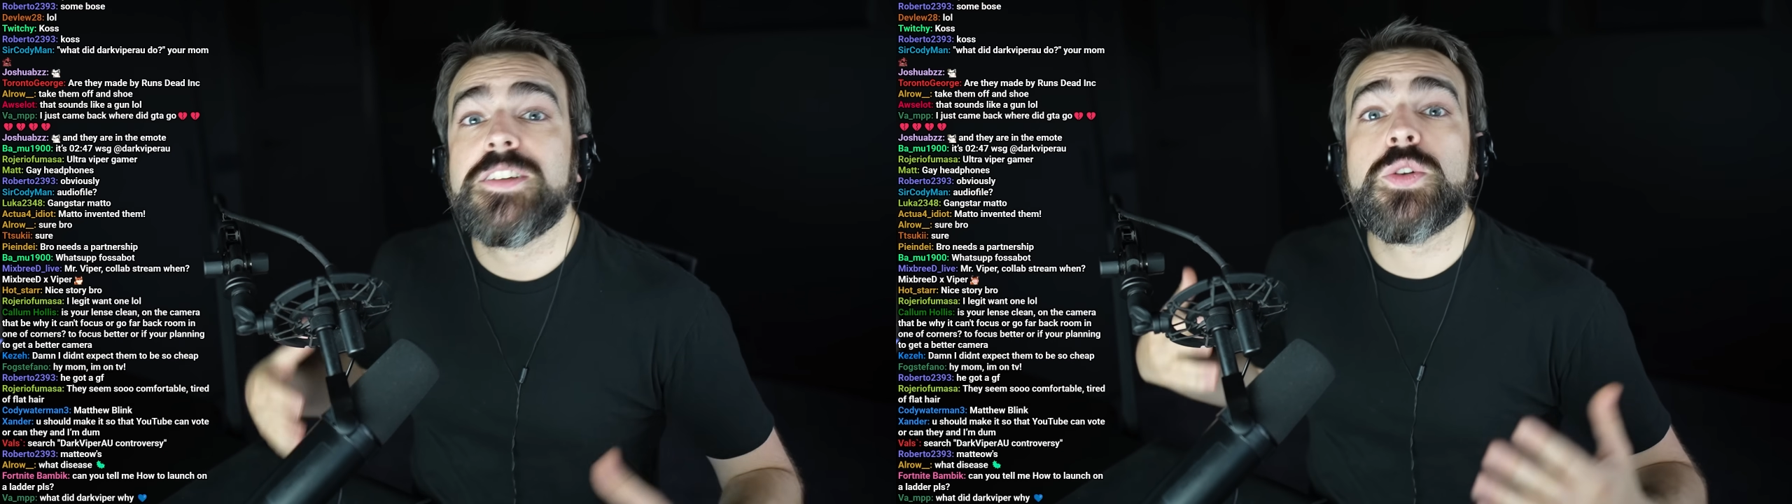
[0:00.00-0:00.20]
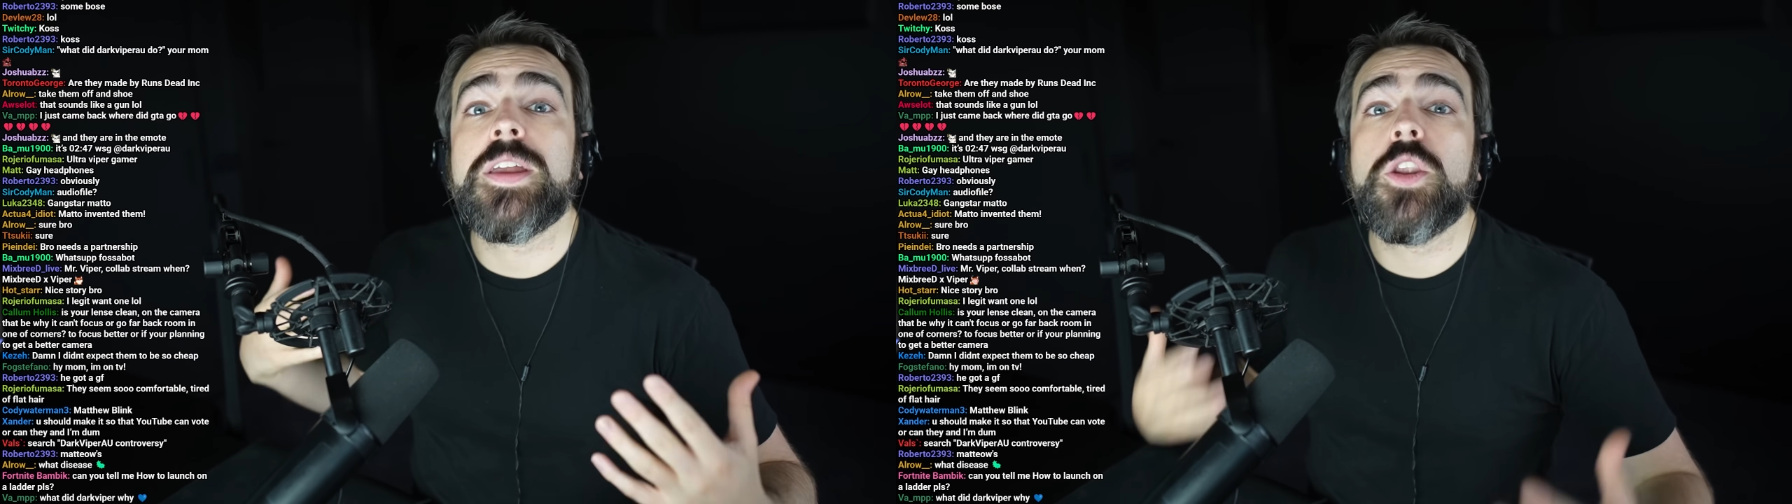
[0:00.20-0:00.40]

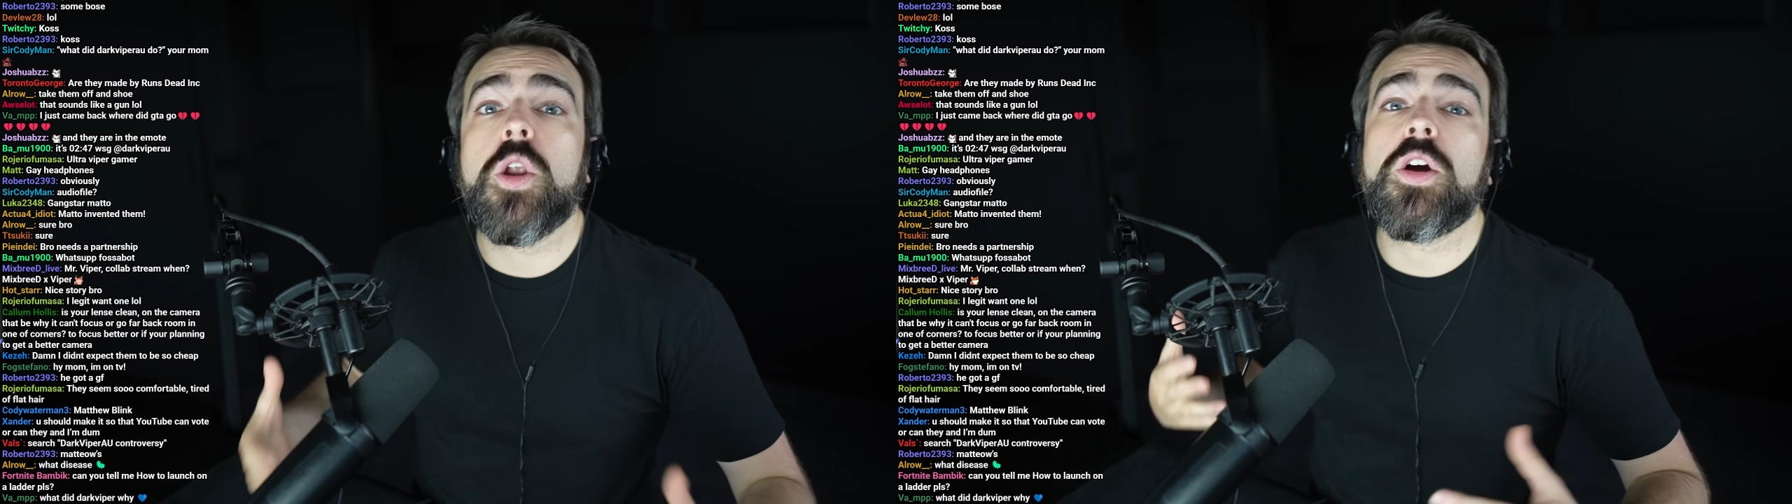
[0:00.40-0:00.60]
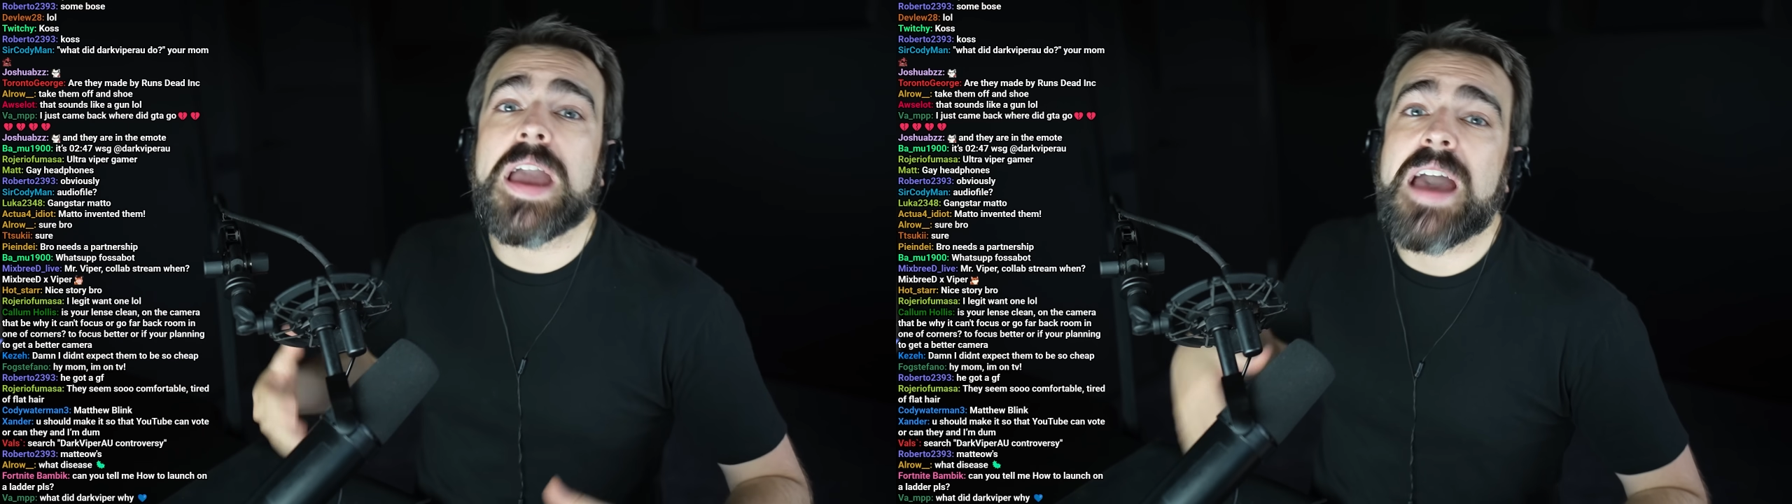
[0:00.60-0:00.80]
so I no
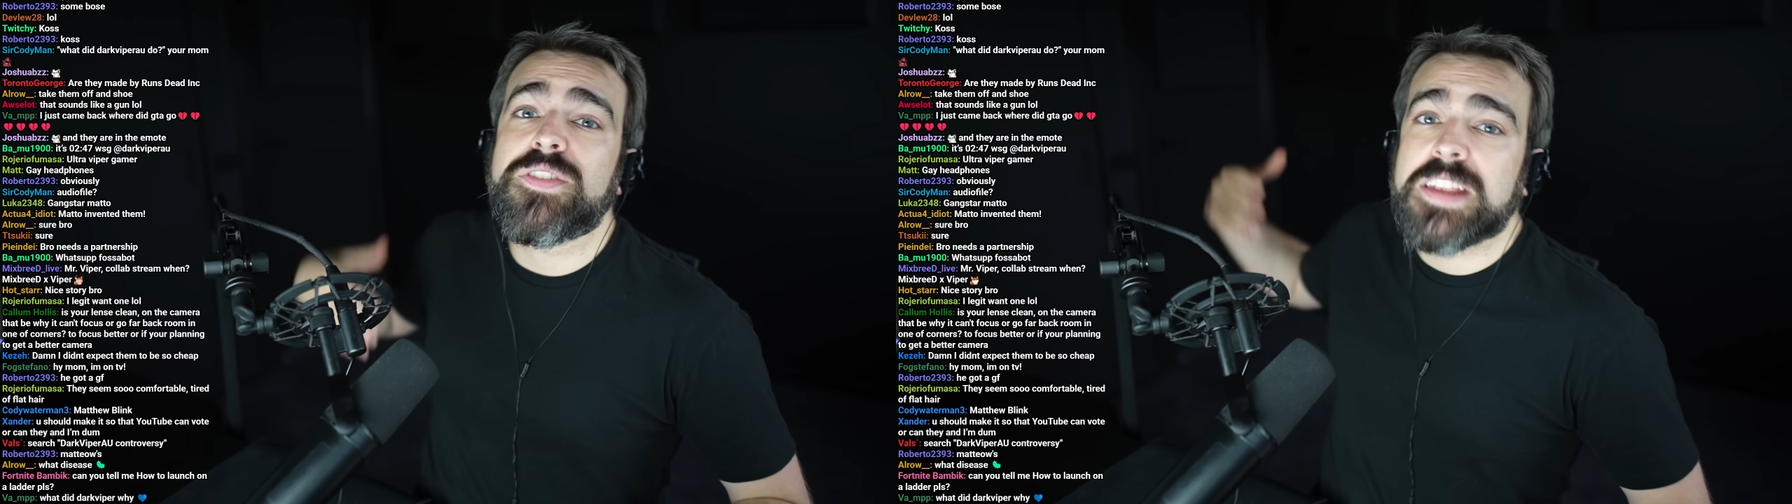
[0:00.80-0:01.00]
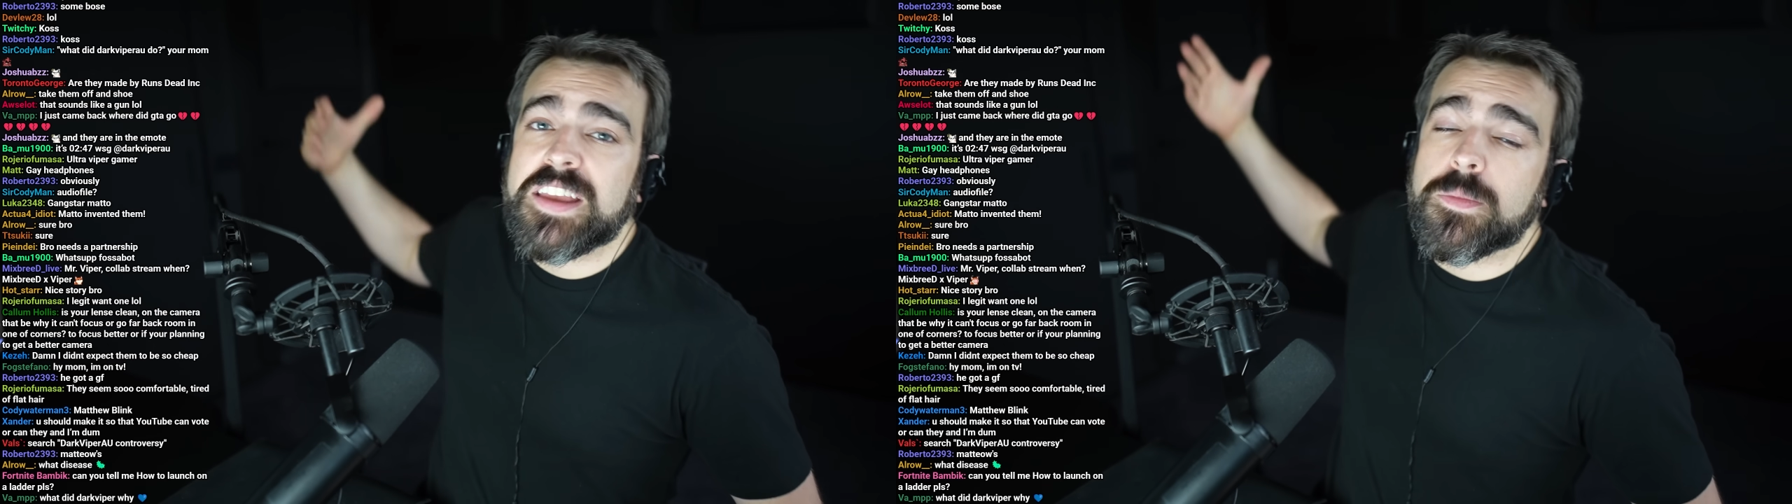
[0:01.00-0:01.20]
longer have to
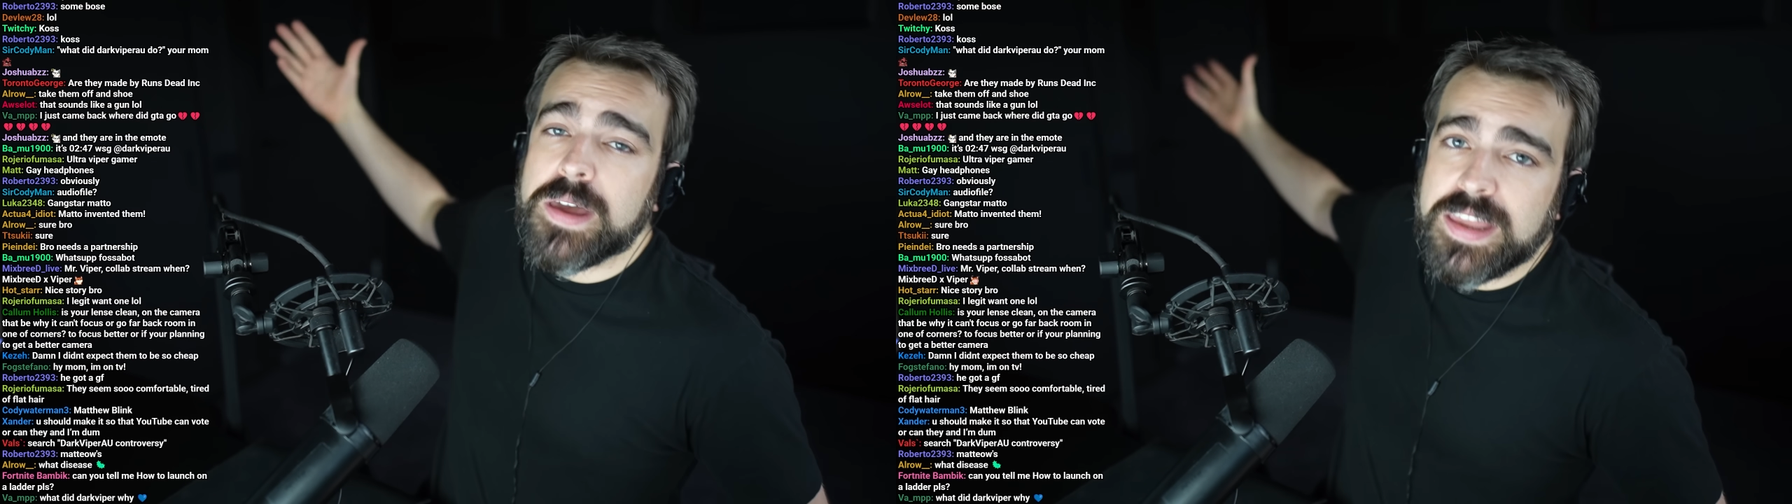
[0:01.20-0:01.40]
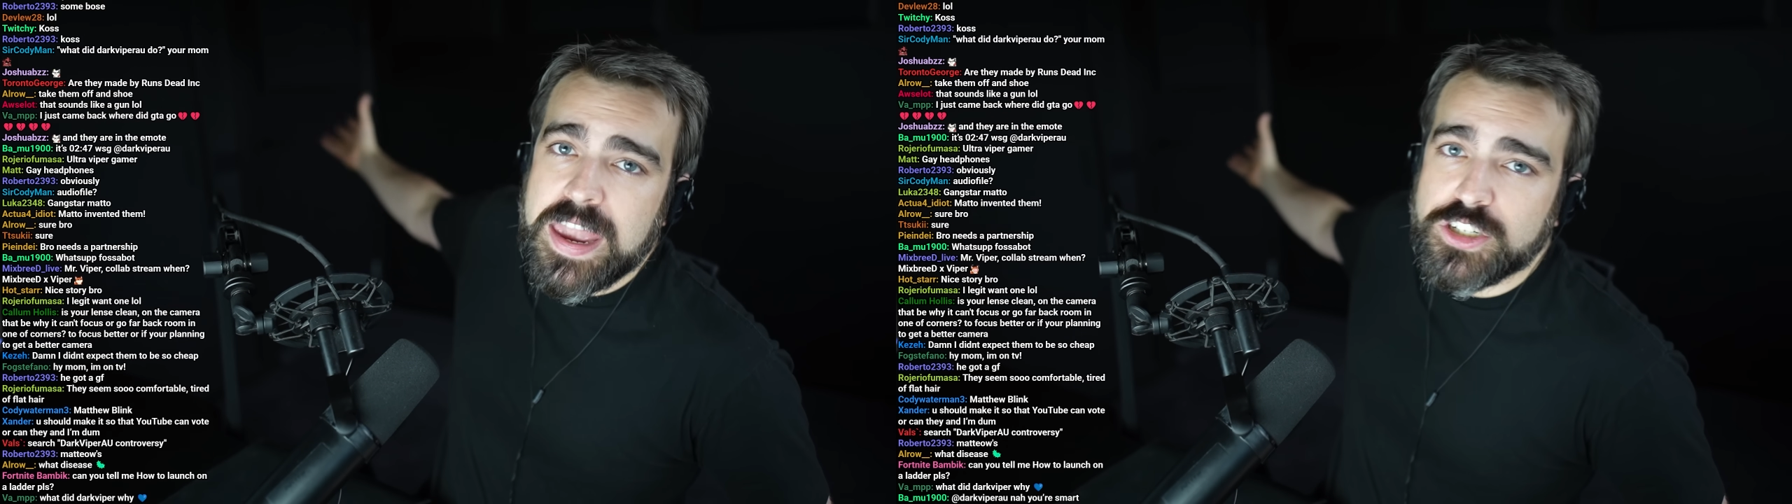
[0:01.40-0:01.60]
take the
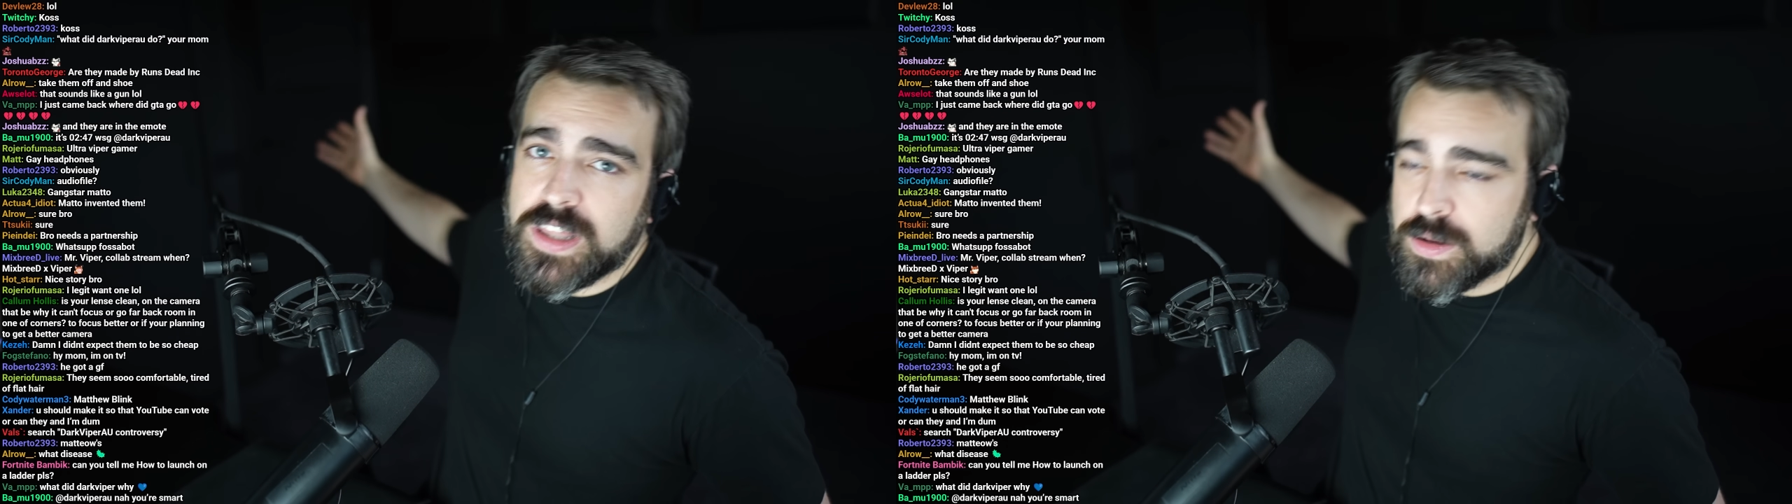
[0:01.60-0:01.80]
medication